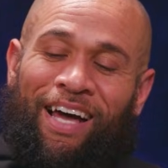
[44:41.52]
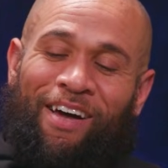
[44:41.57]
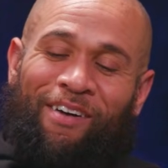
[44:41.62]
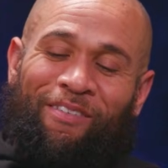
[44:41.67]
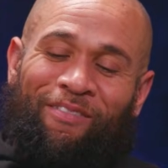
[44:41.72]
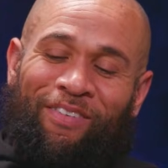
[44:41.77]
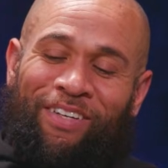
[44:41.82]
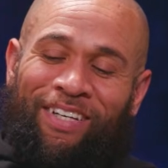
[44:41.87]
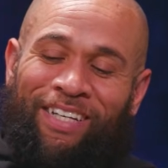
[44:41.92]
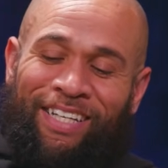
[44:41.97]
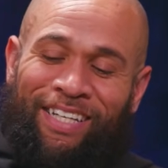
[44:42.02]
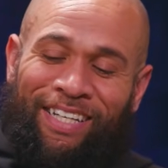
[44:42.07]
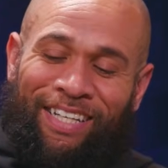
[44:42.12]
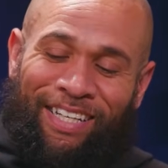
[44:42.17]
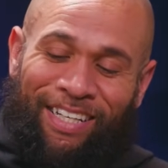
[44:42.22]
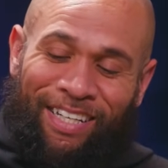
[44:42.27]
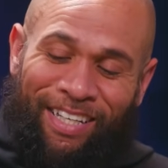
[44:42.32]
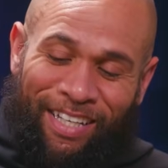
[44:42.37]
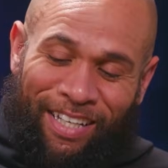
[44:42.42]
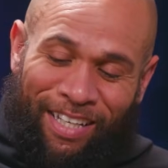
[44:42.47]
that?
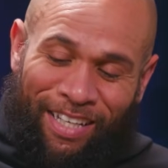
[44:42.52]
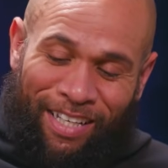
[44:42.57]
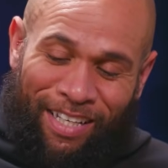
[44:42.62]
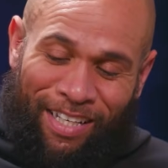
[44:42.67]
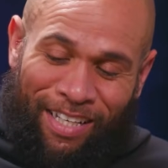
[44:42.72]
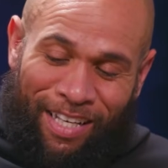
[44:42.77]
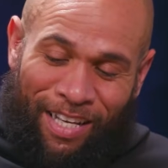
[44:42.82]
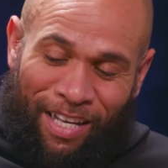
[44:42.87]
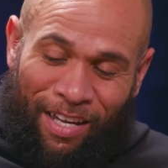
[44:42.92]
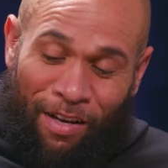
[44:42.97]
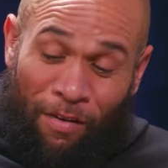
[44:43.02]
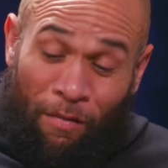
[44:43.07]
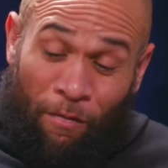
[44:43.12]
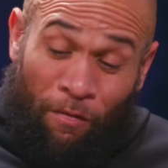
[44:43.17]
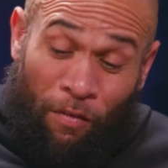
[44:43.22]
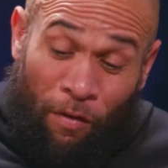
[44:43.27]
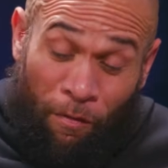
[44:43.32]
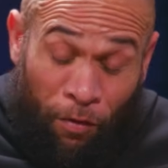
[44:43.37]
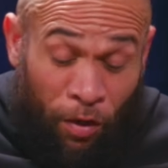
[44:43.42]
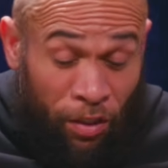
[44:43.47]

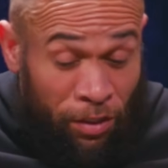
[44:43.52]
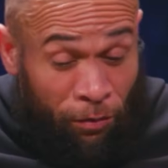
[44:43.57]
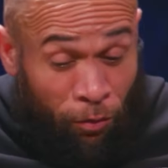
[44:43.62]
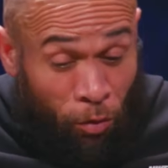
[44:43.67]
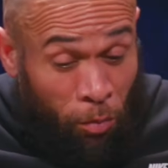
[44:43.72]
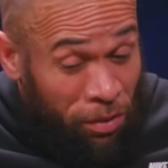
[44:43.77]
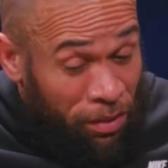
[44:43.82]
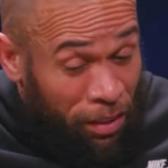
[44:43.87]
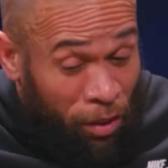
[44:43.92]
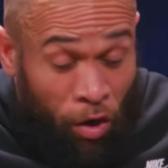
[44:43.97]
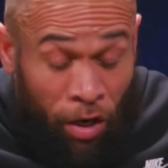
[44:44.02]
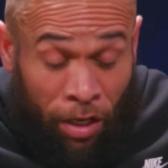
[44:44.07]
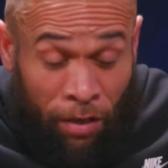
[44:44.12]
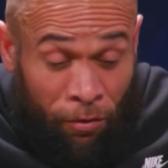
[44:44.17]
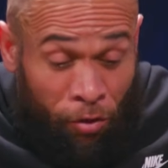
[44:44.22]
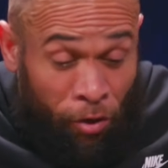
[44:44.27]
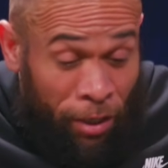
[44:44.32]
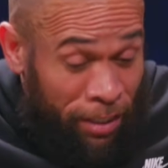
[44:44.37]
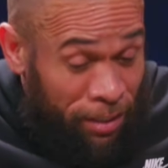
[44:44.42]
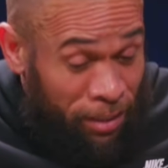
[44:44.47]
First and foremost, I got to
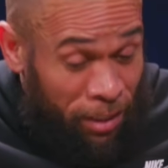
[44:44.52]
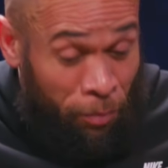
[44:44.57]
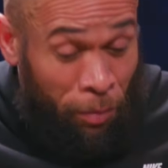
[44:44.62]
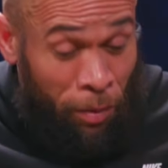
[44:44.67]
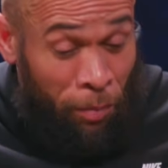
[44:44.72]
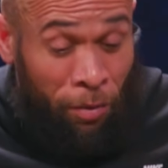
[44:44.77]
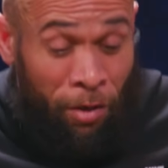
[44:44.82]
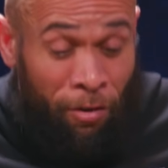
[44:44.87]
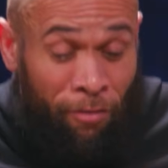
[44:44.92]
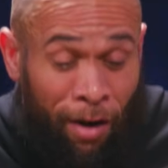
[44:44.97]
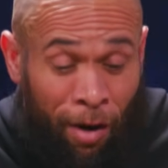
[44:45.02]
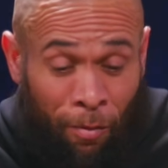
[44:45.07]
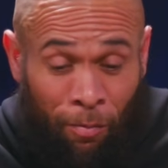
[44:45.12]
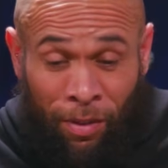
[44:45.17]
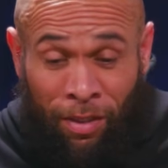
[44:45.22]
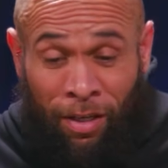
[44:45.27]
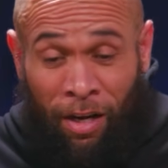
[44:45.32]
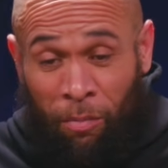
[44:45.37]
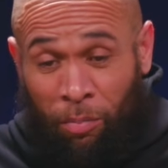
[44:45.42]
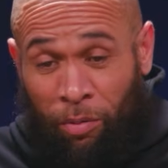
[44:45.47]
give credit to the people around
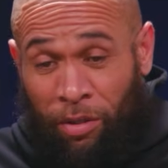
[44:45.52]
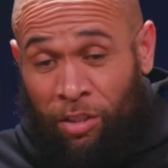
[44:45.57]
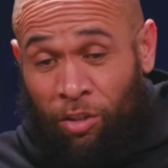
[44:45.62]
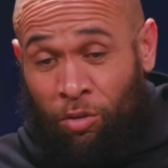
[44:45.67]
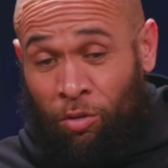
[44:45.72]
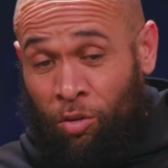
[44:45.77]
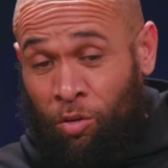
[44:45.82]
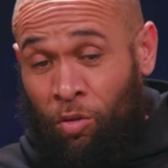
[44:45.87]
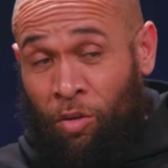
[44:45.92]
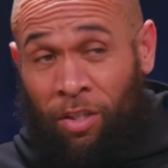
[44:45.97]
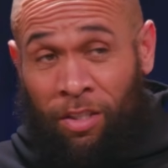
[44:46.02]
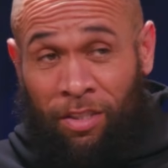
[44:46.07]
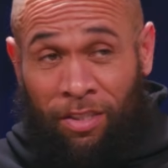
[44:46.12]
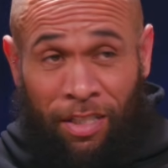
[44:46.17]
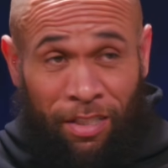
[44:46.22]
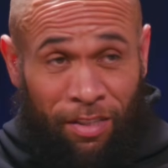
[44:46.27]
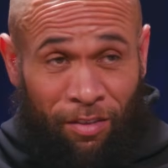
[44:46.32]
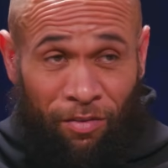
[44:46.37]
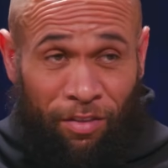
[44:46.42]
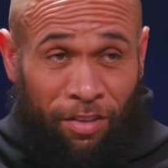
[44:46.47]
me. I'm pretty sure you're going to
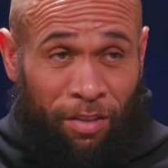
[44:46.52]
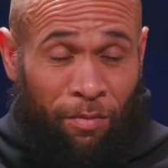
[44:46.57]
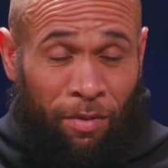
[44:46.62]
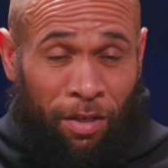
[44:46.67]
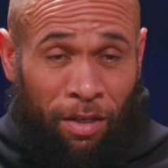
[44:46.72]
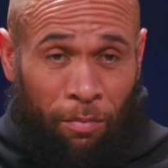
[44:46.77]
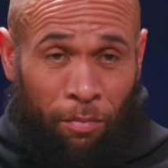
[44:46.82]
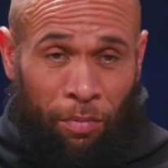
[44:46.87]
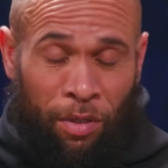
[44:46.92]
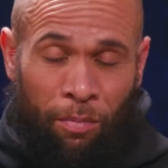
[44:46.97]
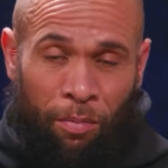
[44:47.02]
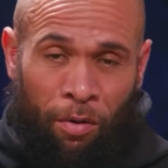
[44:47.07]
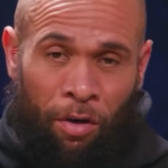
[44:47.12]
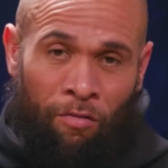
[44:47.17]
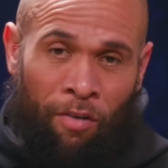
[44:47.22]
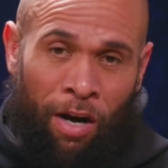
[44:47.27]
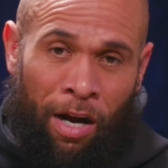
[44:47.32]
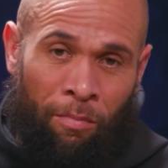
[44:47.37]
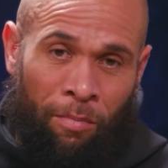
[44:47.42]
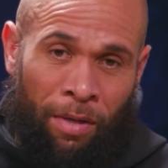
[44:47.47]
say something similar. People
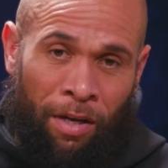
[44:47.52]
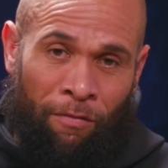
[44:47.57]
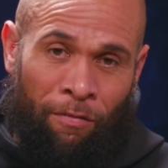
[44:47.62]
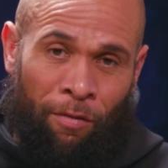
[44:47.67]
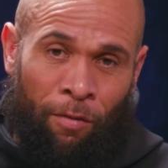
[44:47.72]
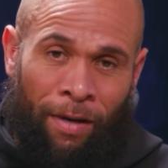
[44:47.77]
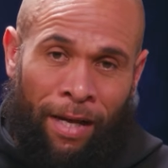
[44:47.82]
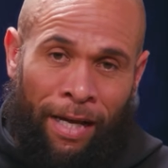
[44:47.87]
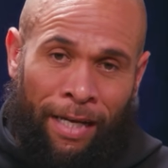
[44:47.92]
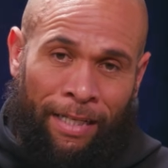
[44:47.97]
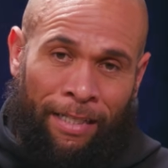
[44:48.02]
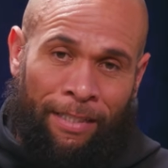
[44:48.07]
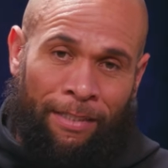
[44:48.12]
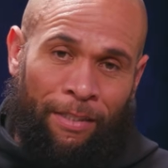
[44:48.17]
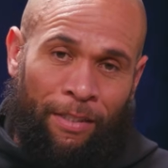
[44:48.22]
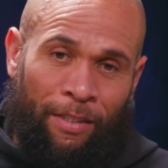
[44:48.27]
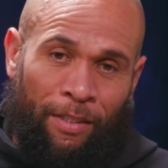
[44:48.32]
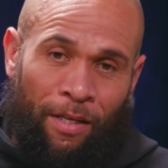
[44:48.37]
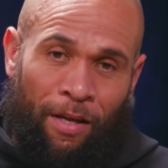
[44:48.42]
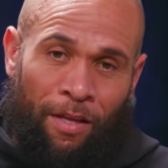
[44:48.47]
around me, I feel like
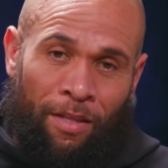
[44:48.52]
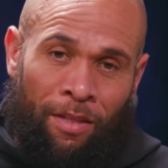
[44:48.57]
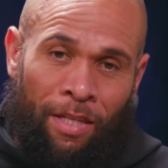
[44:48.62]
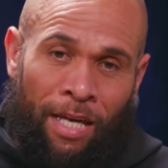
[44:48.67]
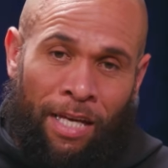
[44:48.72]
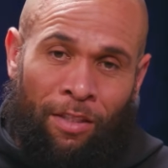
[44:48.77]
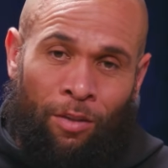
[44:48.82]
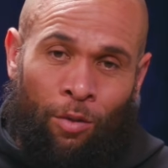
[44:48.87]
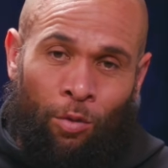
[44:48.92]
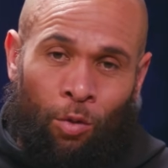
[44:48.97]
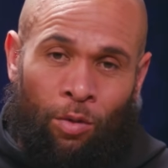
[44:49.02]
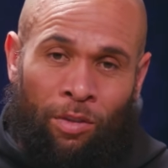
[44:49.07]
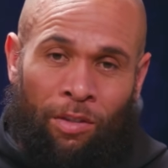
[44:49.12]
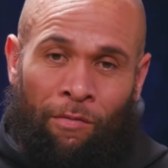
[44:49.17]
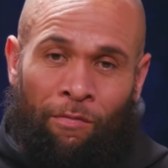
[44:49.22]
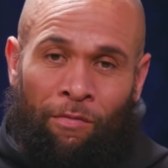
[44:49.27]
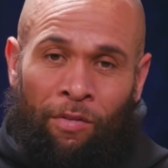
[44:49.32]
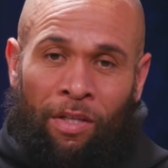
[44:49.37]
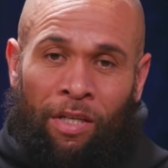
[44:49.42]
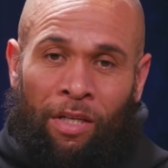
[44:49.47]
they saw
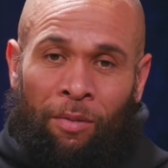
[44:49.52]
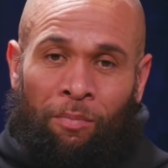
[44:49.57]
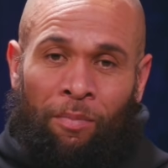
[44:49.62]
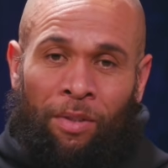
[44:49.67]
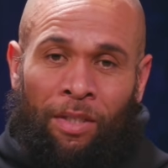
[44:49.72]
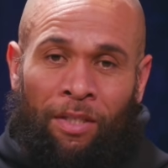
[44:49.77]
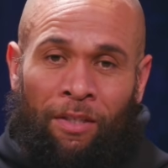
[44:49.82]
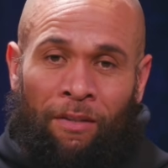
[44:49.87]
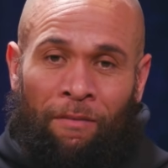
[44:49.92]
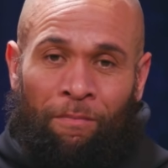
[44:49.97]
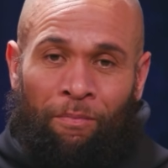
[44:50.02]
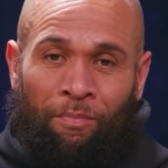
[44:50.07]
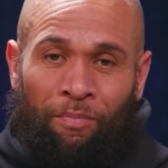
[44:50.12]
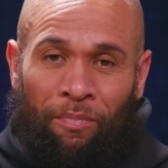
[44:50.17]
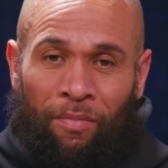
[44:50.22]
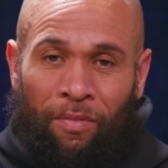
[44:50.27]
something in me